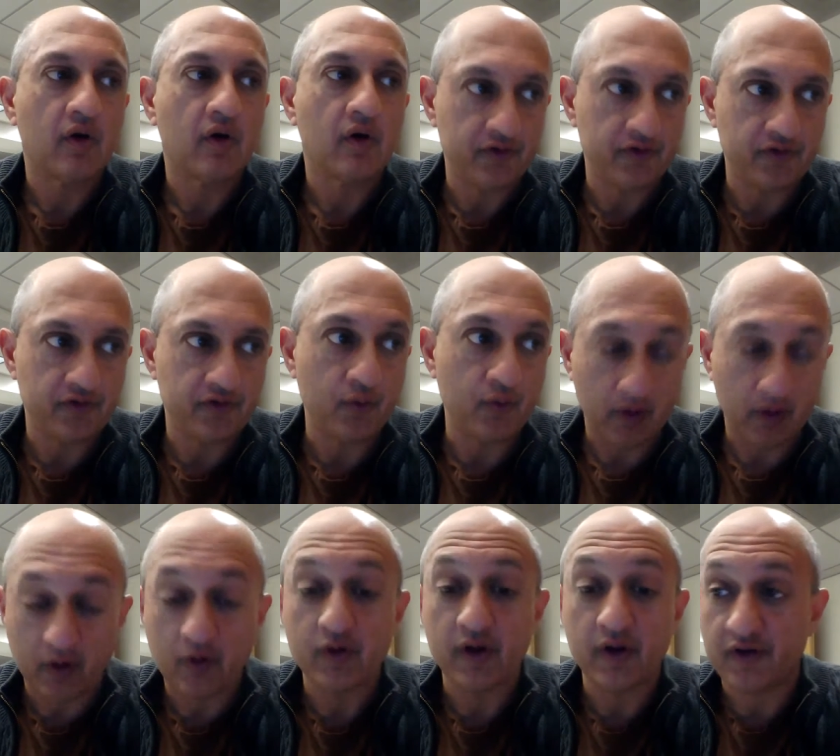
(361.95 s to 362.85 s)
is the
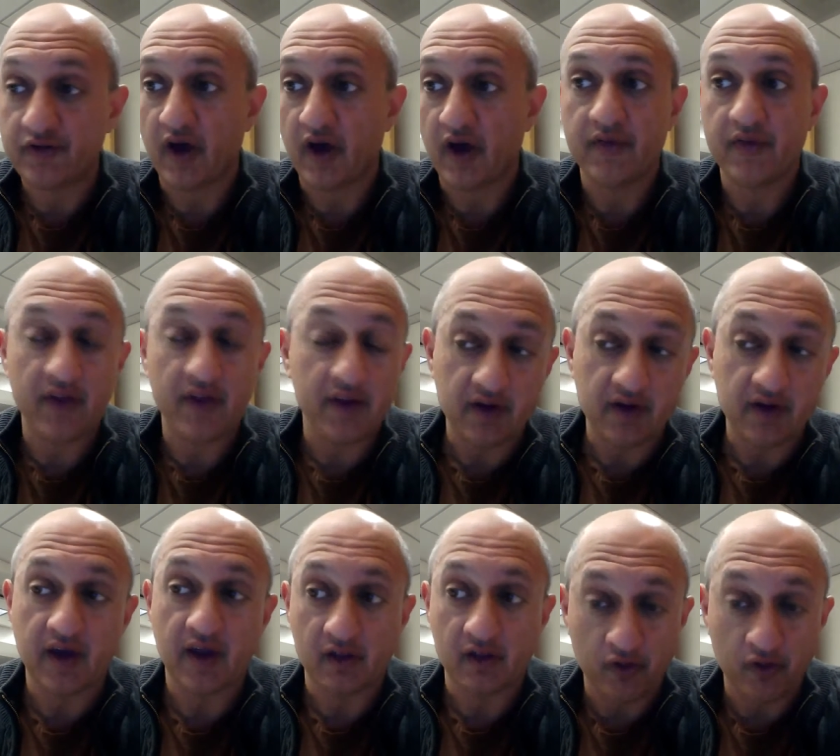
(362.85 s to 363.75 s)
recruiting side, and then you
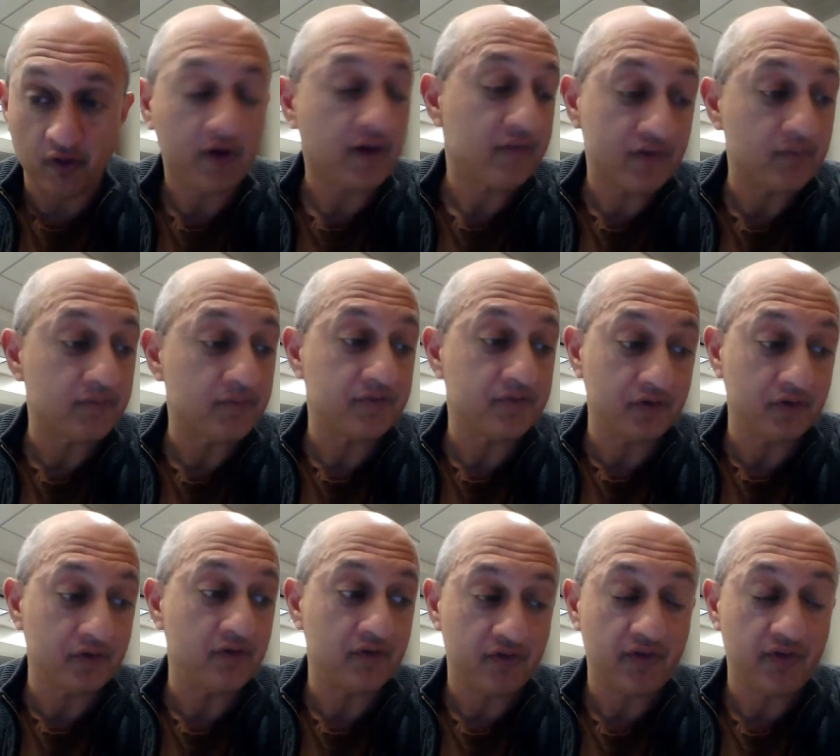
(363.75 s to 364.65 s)
get a look at some
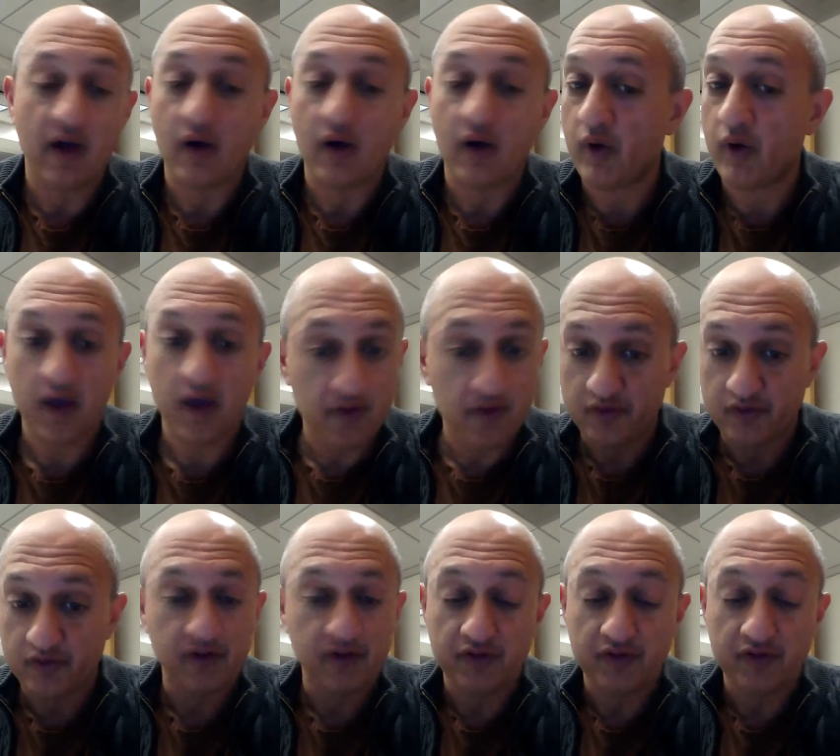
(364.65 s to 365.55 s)
students that way, and
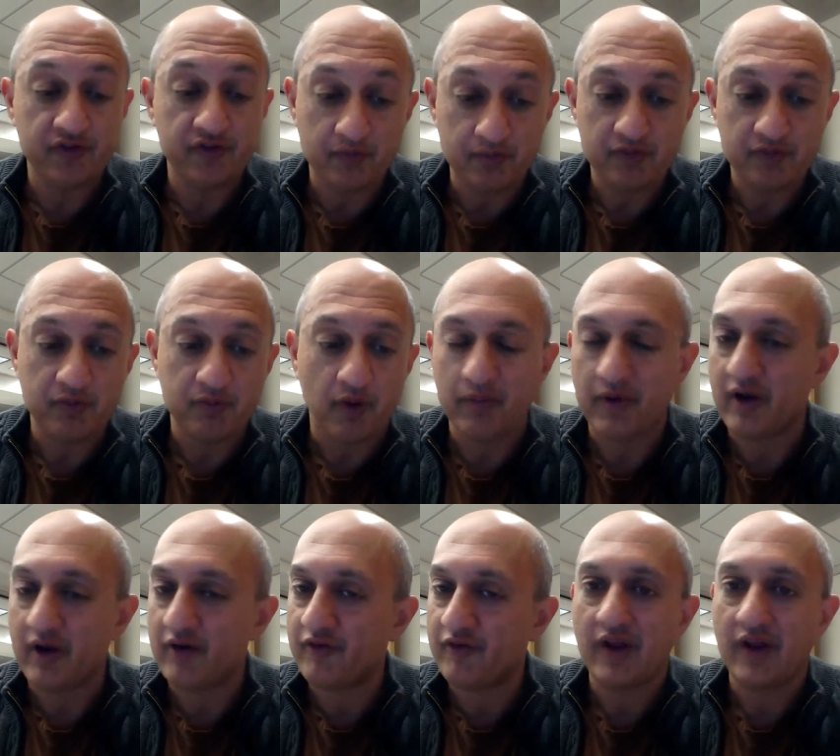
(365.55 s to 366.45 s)
there's definitely some small
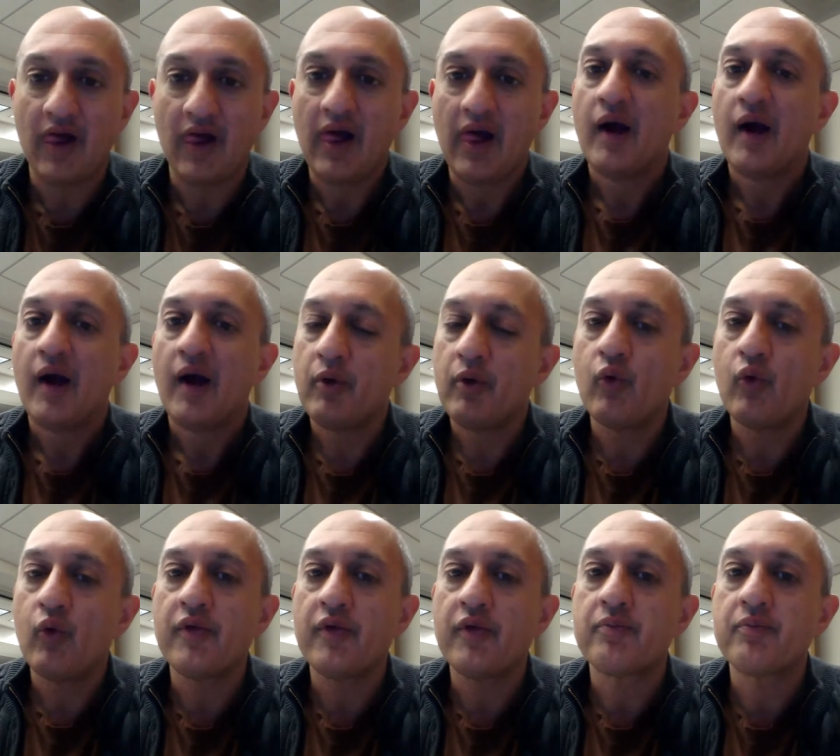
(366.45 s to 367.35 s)
benefit. But
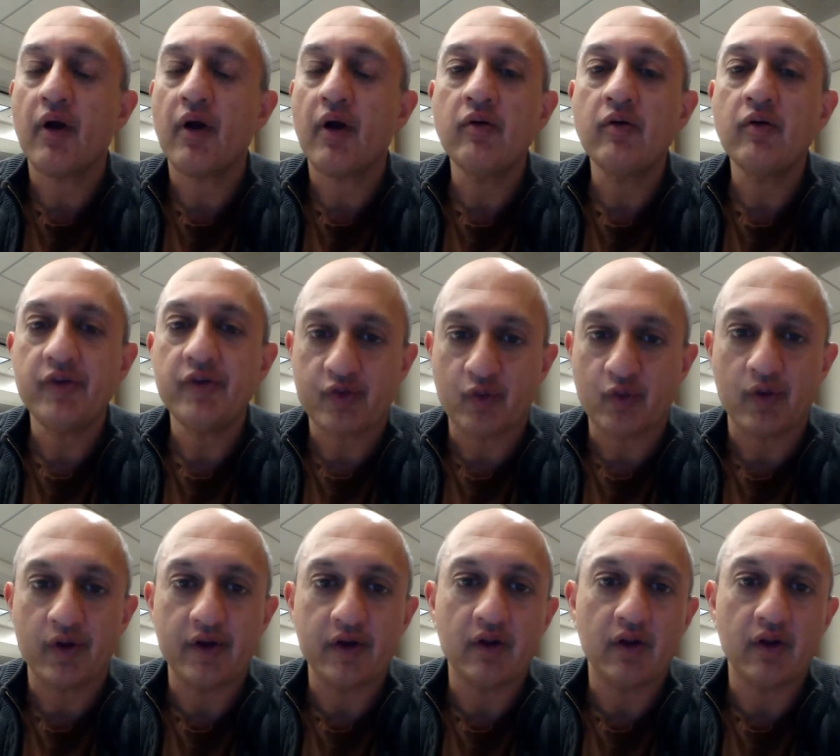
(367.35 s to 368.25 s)
when the problem is
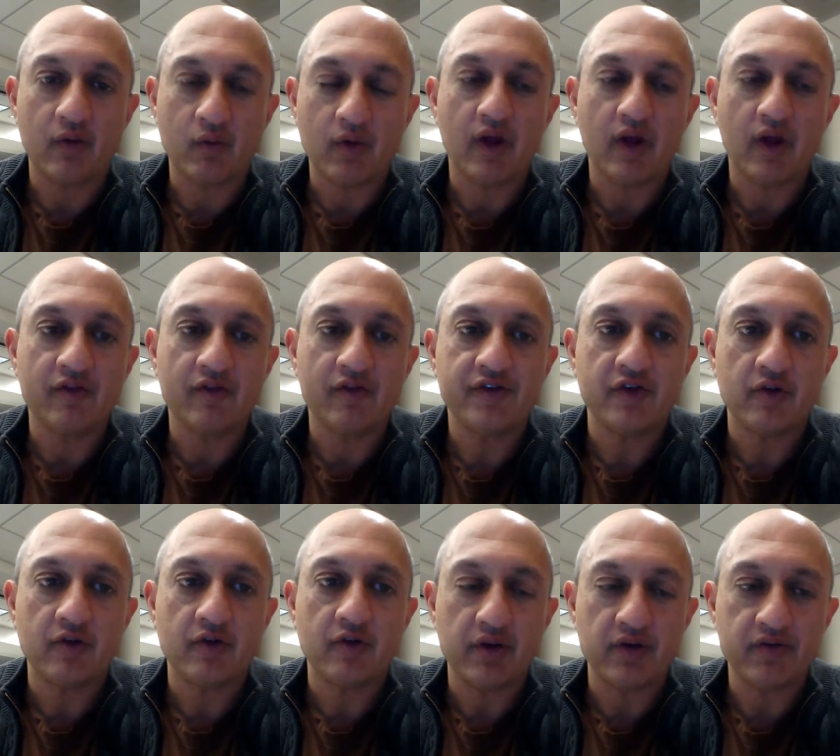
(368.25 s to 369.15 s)
real and relevant to
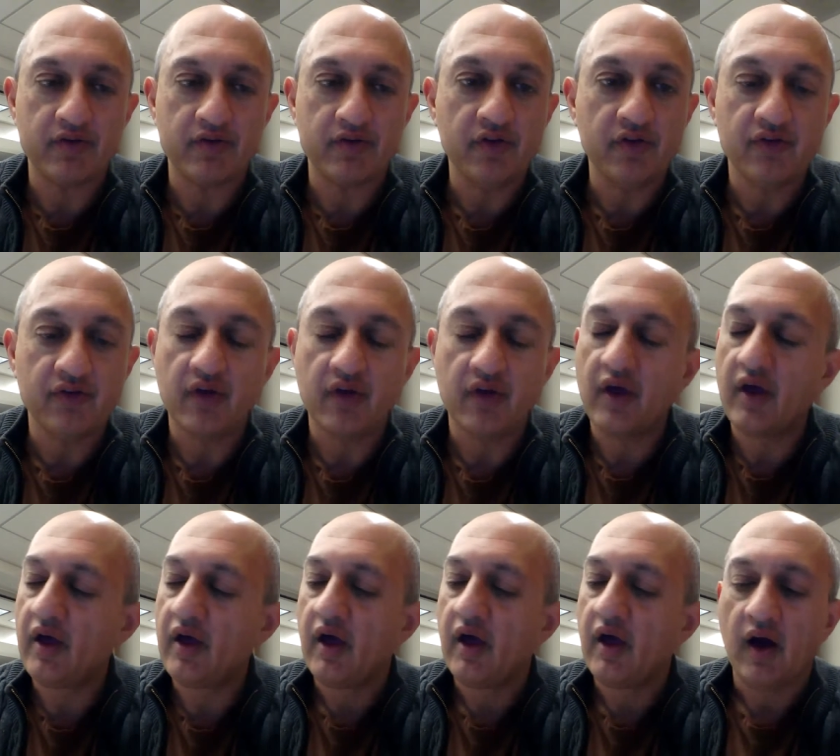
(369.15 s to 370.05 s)
your business,
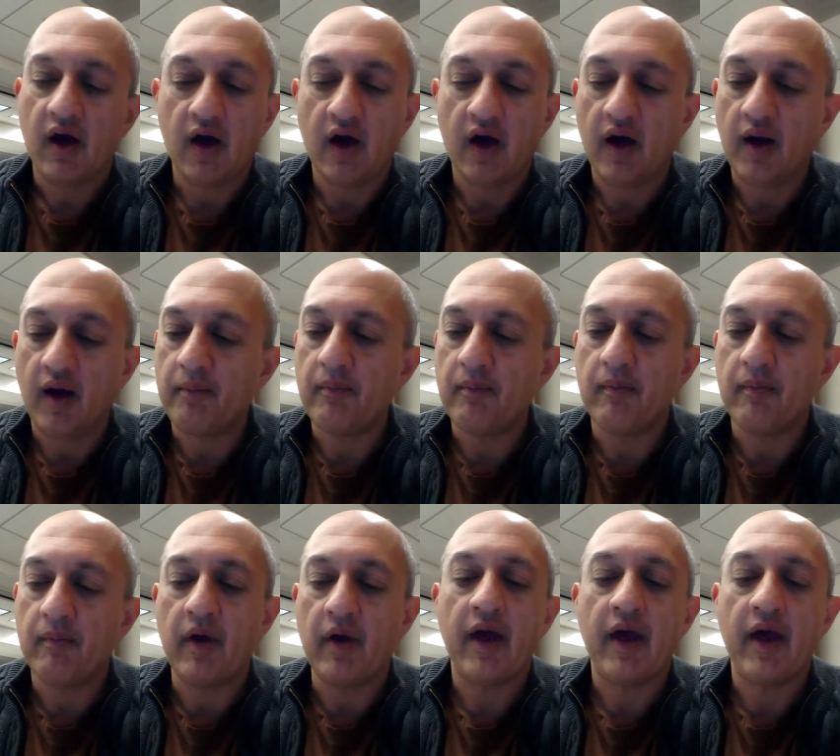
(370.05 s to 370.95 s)
um,
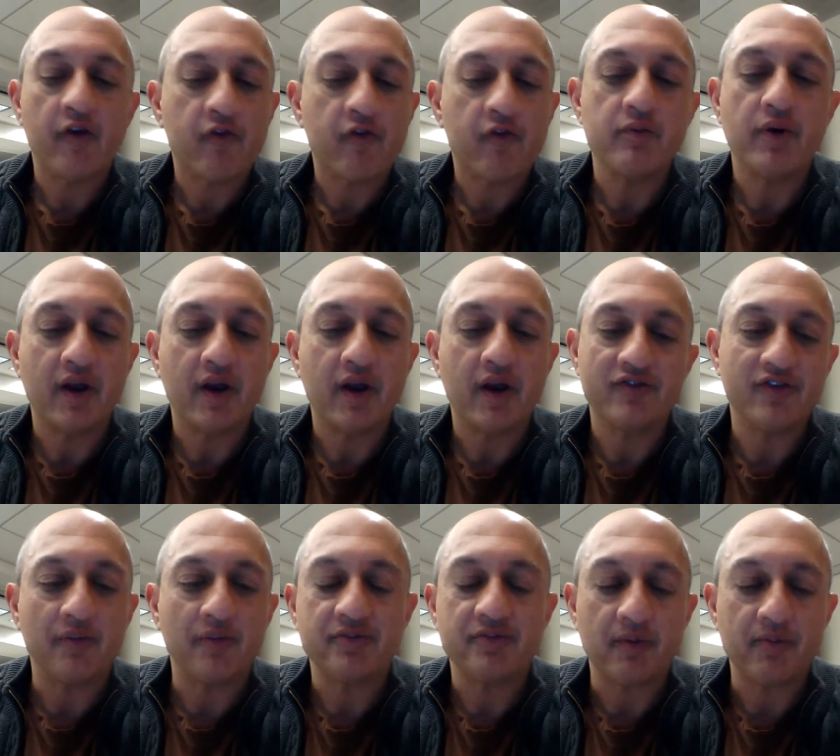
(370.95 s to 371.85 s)
everybody
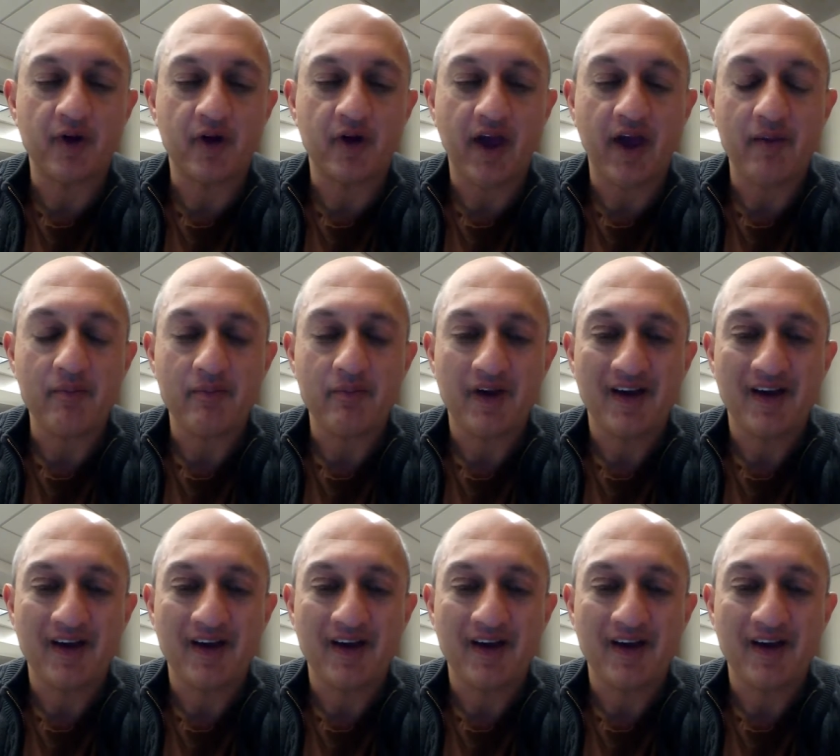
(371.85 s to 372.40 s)
steps up their game.